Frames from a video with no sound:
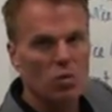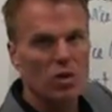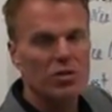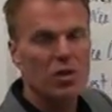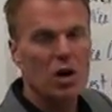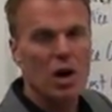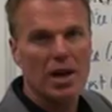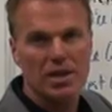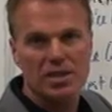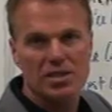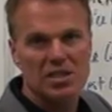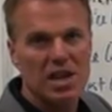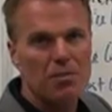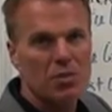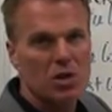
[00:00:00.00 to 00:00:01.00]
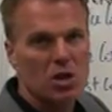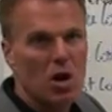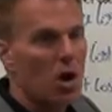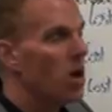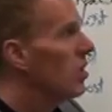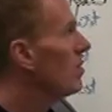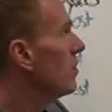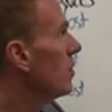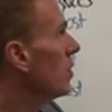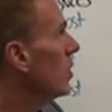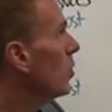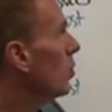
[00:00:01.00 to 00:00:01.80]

we've got a separate column for